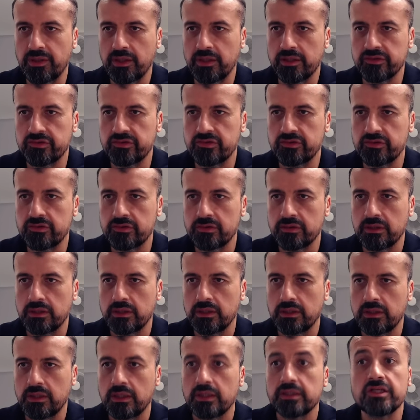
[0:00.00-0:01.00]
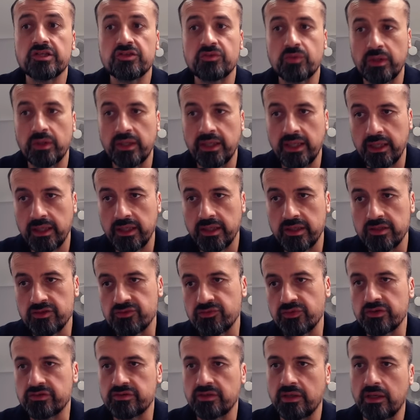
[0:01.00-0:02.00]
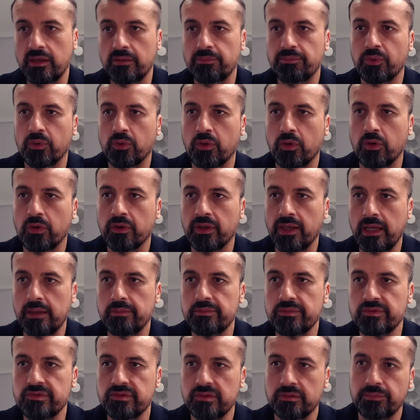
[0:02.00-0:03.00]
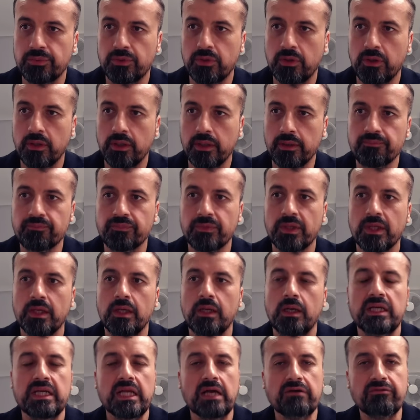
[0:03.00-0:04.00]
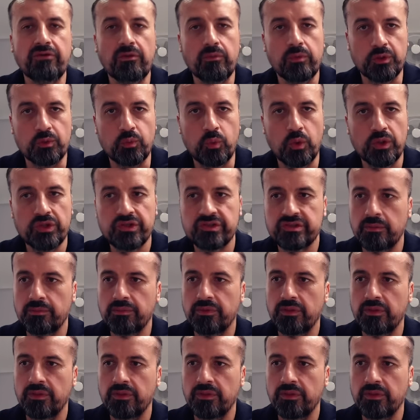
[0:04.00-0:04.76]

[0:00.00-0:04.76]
Plus. This one here is, for example, on Amazon Prime. Now, if I want to watch